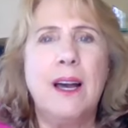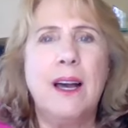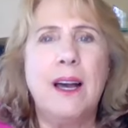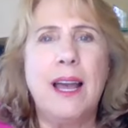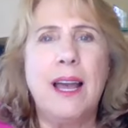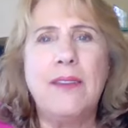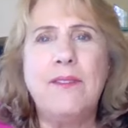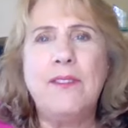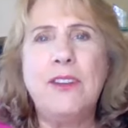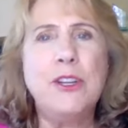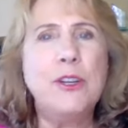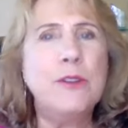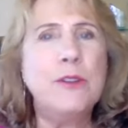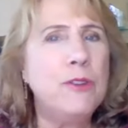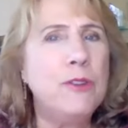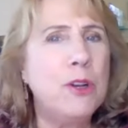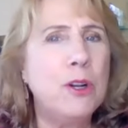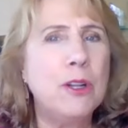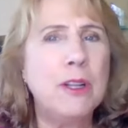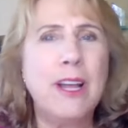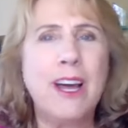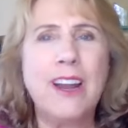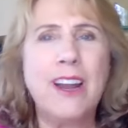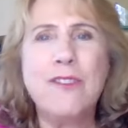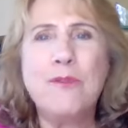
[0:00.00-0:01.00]
I've interviewed
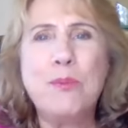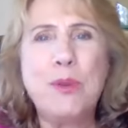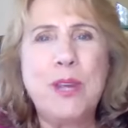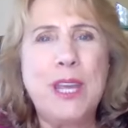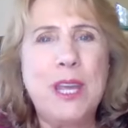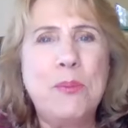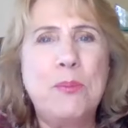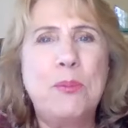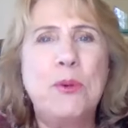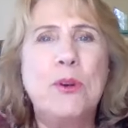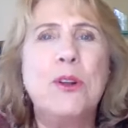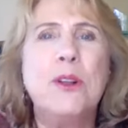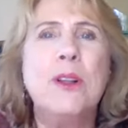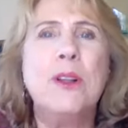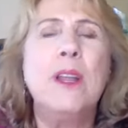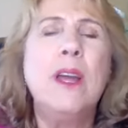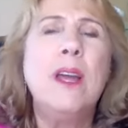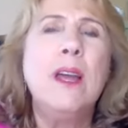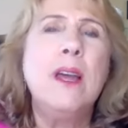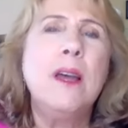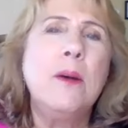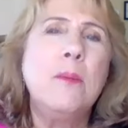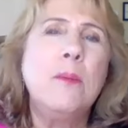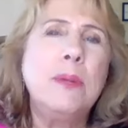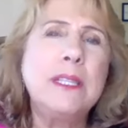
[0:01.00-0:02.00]
a lot of people,
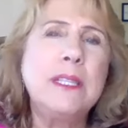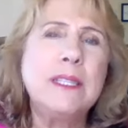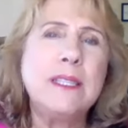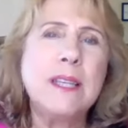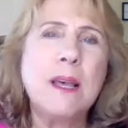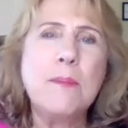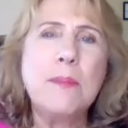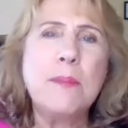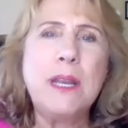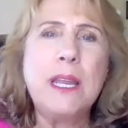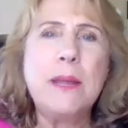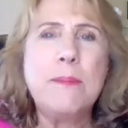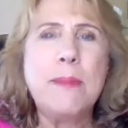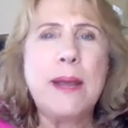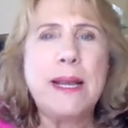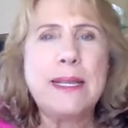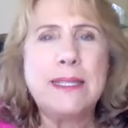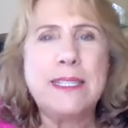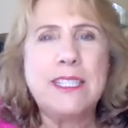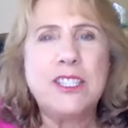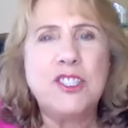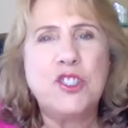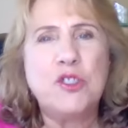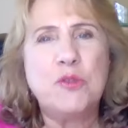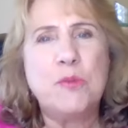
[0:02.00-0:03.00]
but somebody
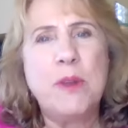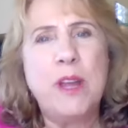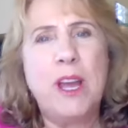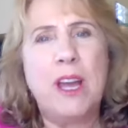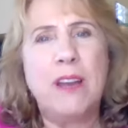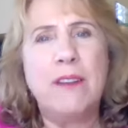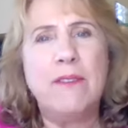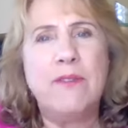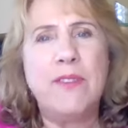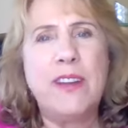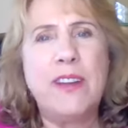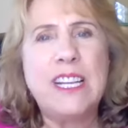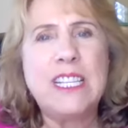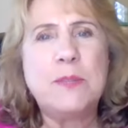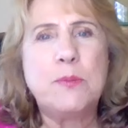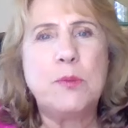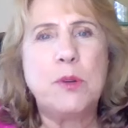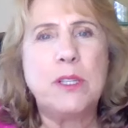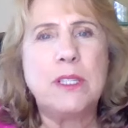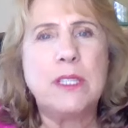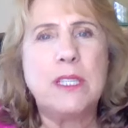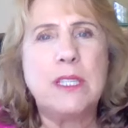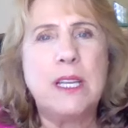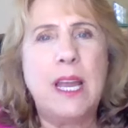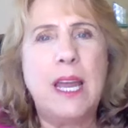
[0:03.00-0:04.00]
messaged me on
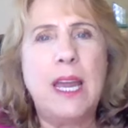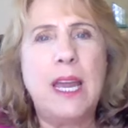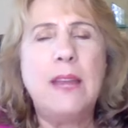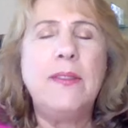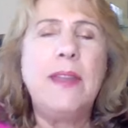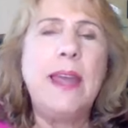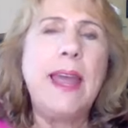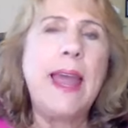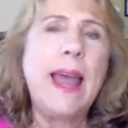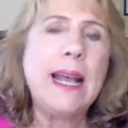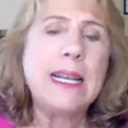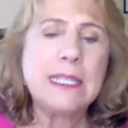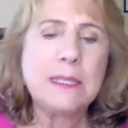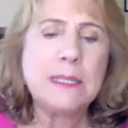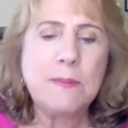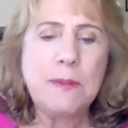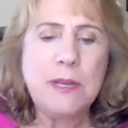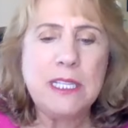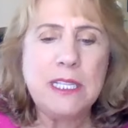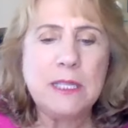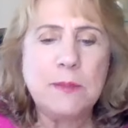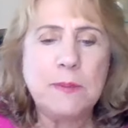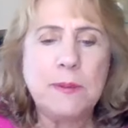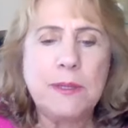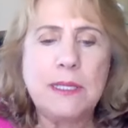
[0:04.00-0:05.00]
Facebook today and they asked
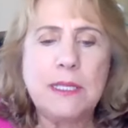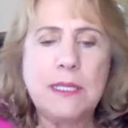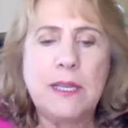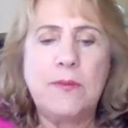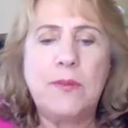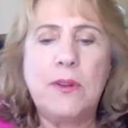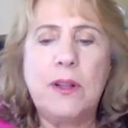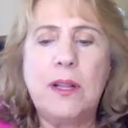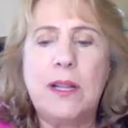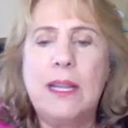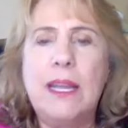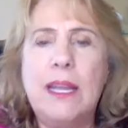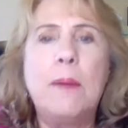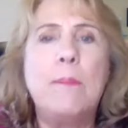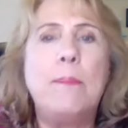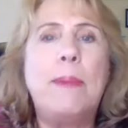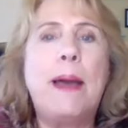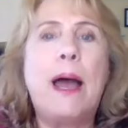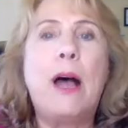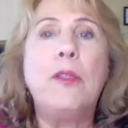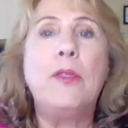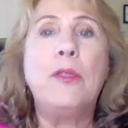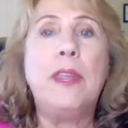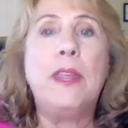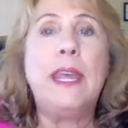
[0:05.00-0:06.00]
me specifically
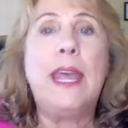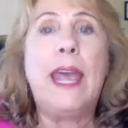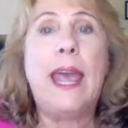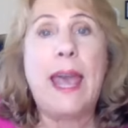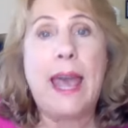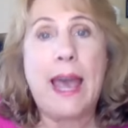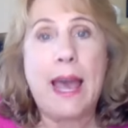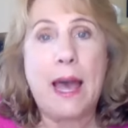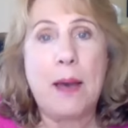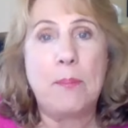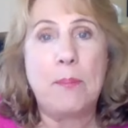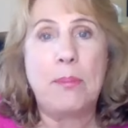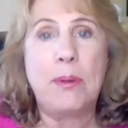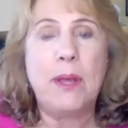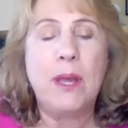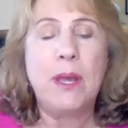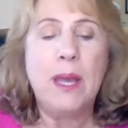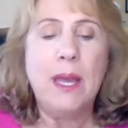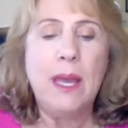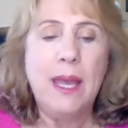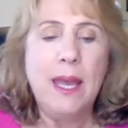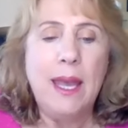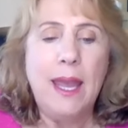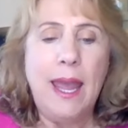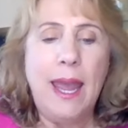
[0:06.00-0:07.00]
about the app.
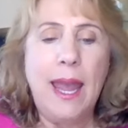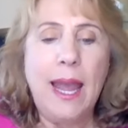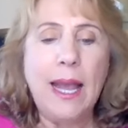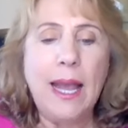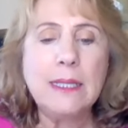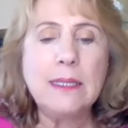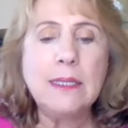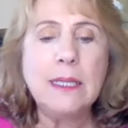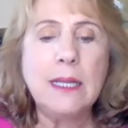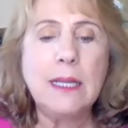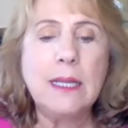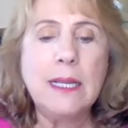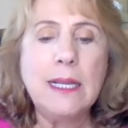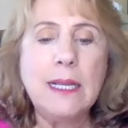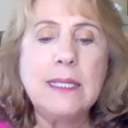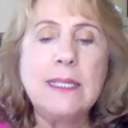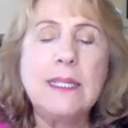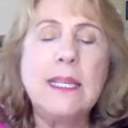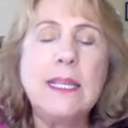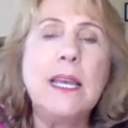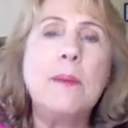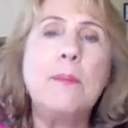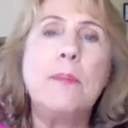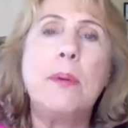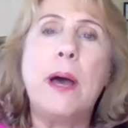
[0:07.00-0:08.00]
And
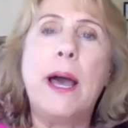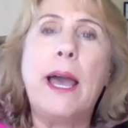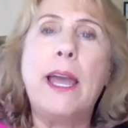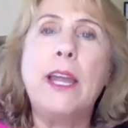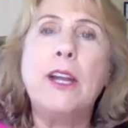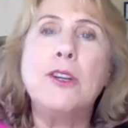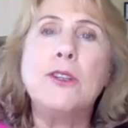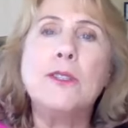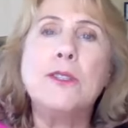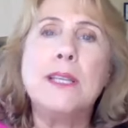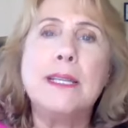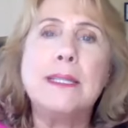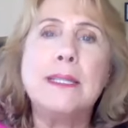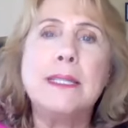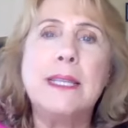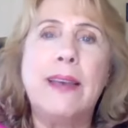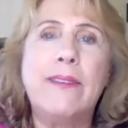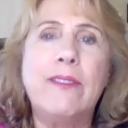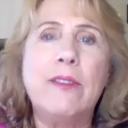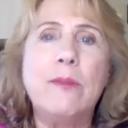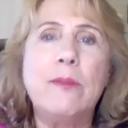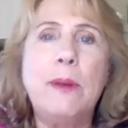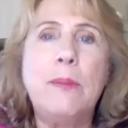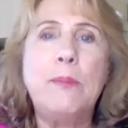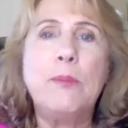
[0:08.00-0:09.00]
Alicia Byers has
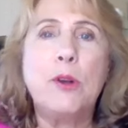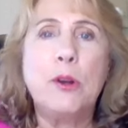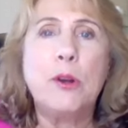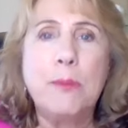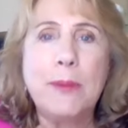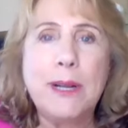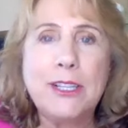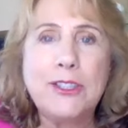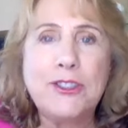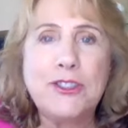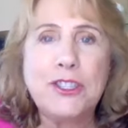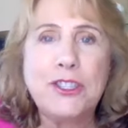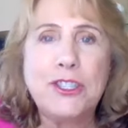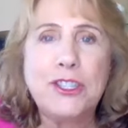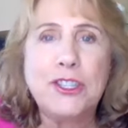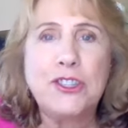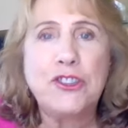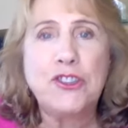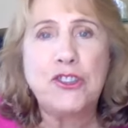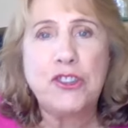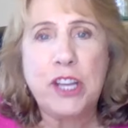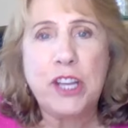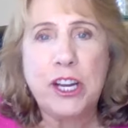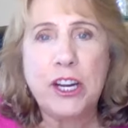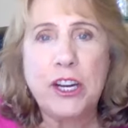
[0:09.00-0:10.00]
given me permission to
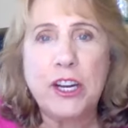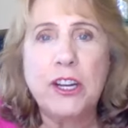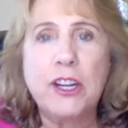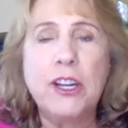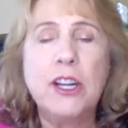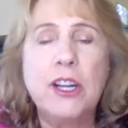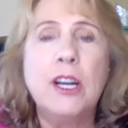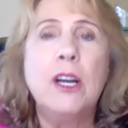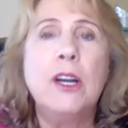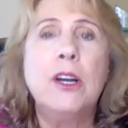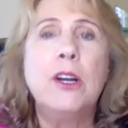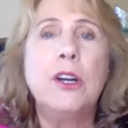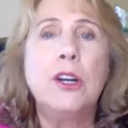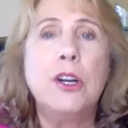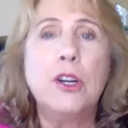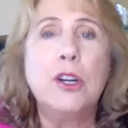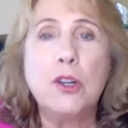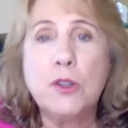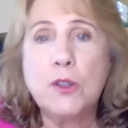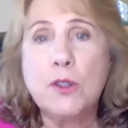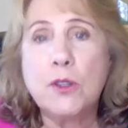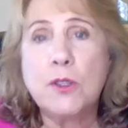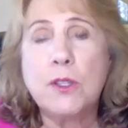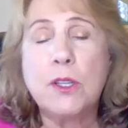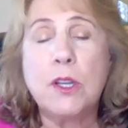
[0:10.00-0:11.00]
share
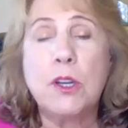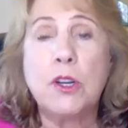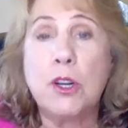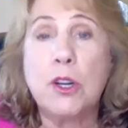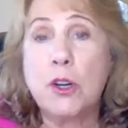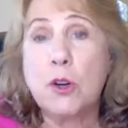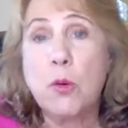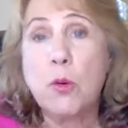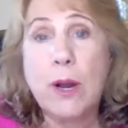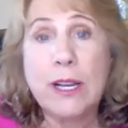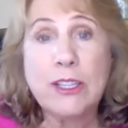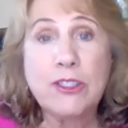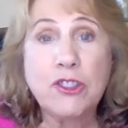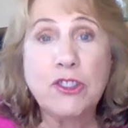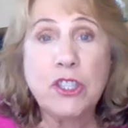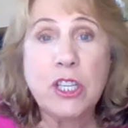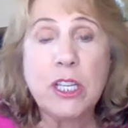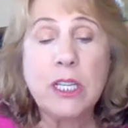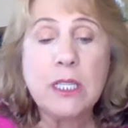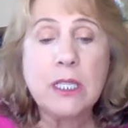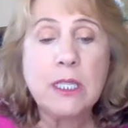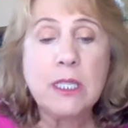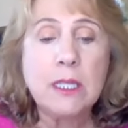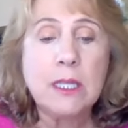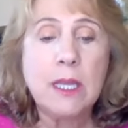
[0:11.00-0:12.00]
her, her
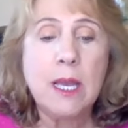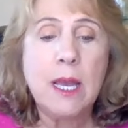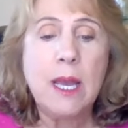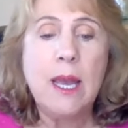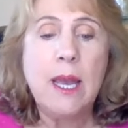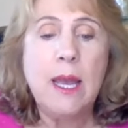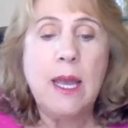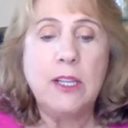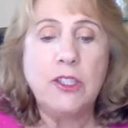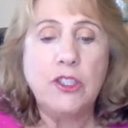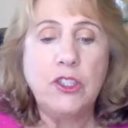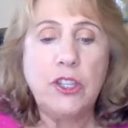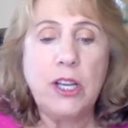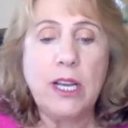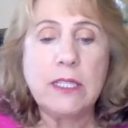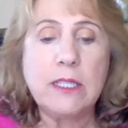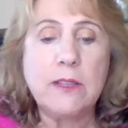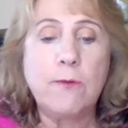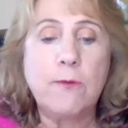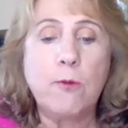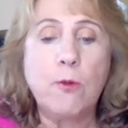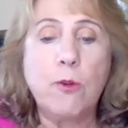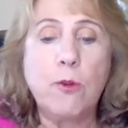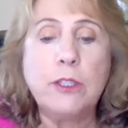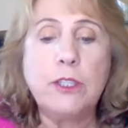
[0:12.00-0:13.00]
questions. She has
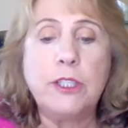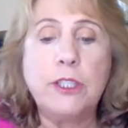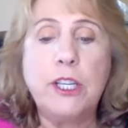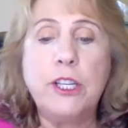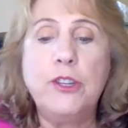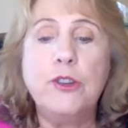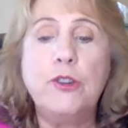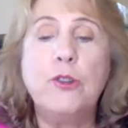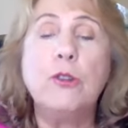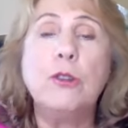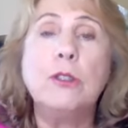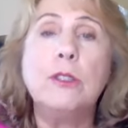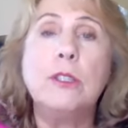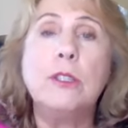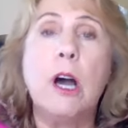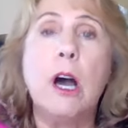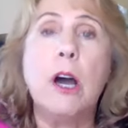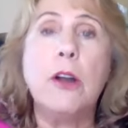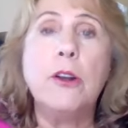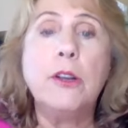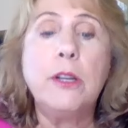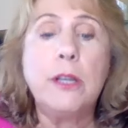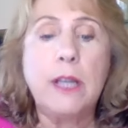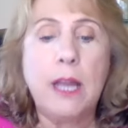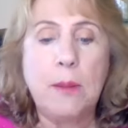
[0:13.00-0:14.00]
a fourteen-year-old
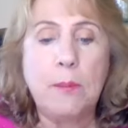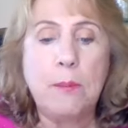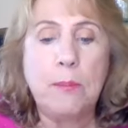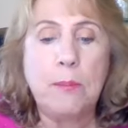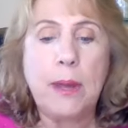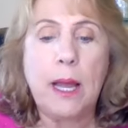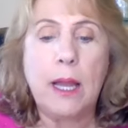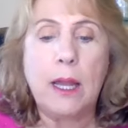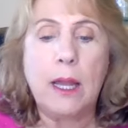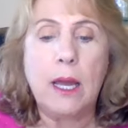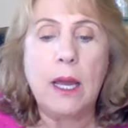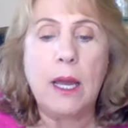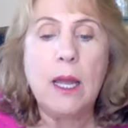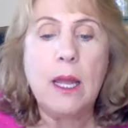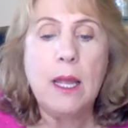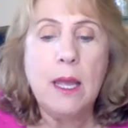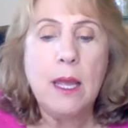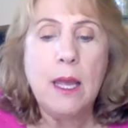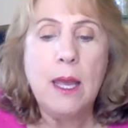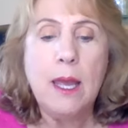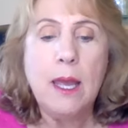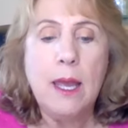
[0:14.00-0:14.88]
daughter named Bella.